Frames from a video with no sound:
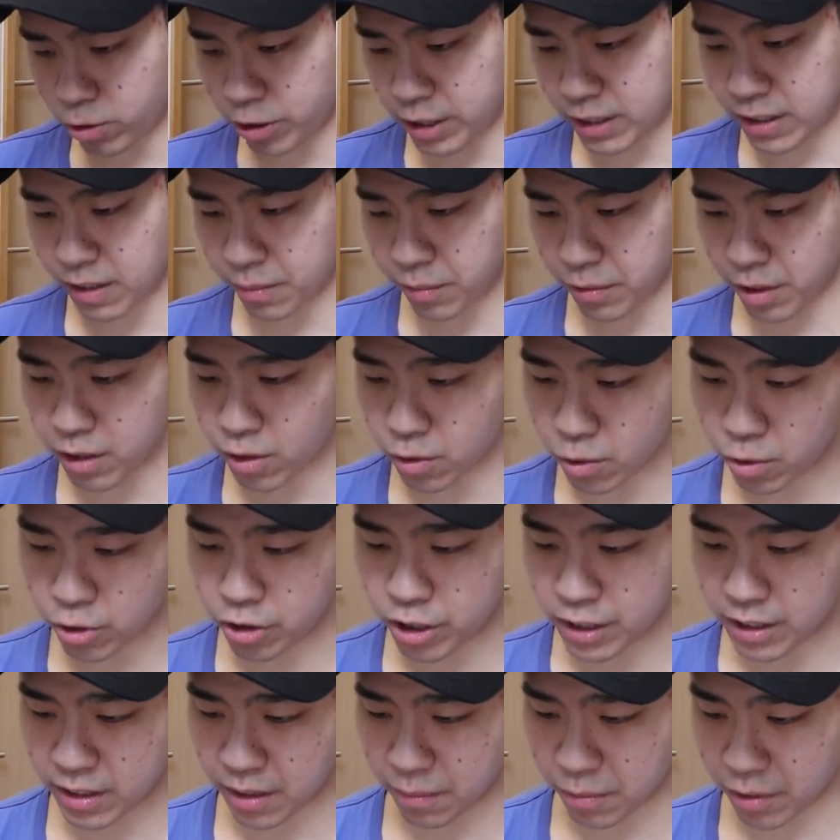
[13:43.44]
three something, two,
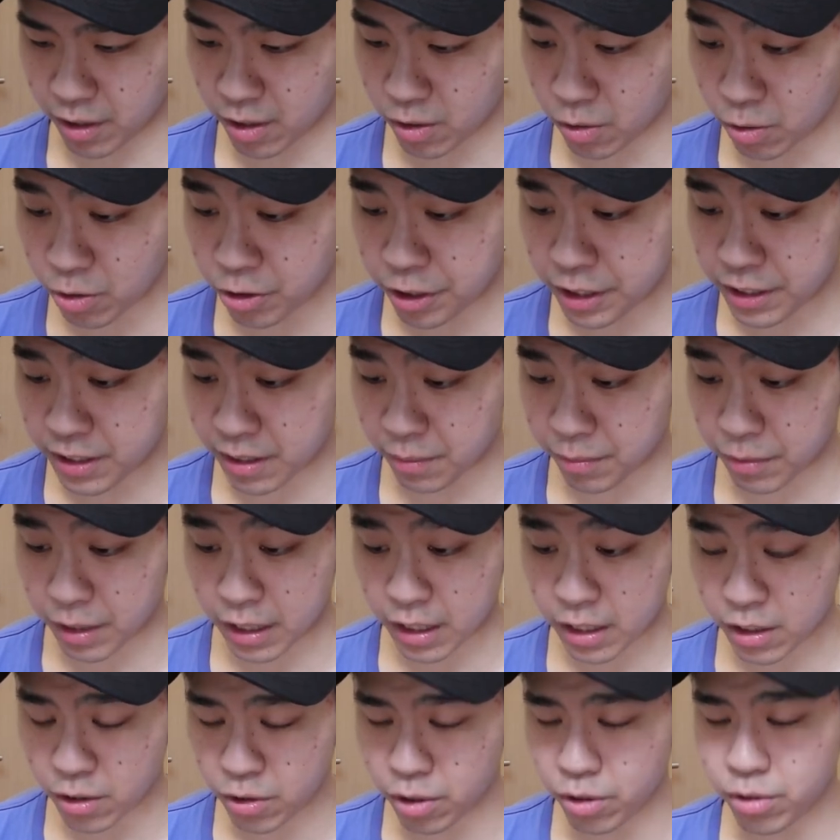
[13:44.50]
three something, two, three something,
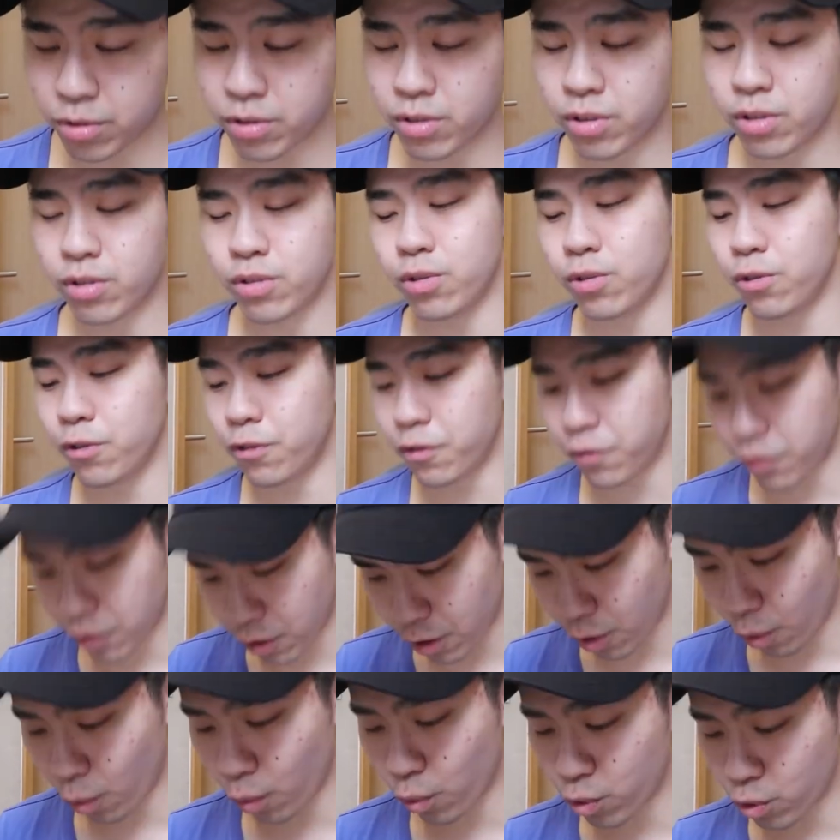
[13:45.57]
two, two, two,
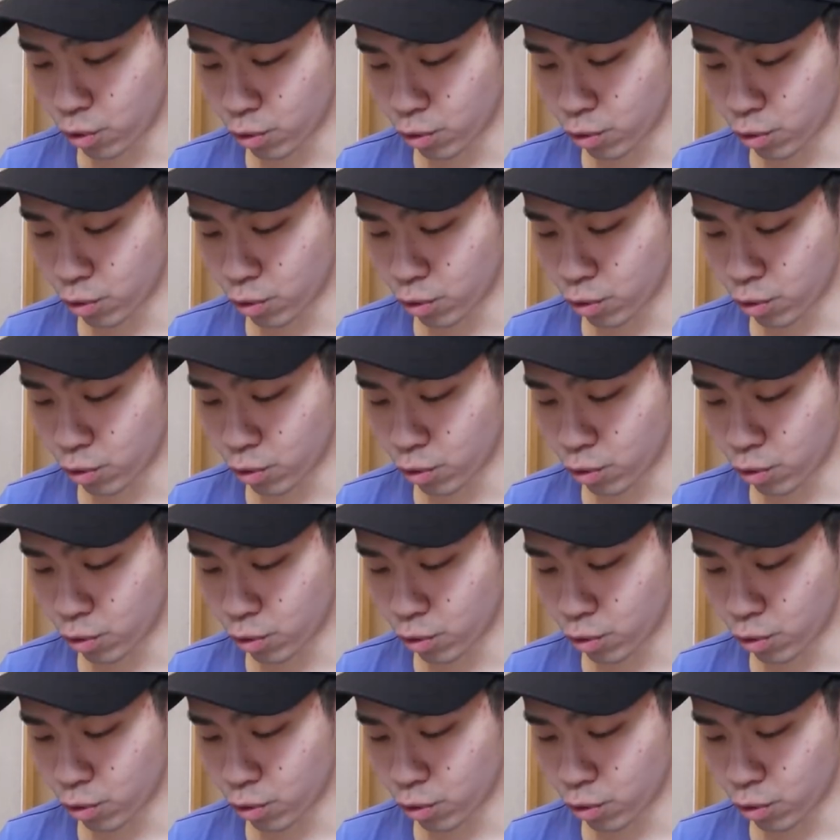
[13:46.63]
four.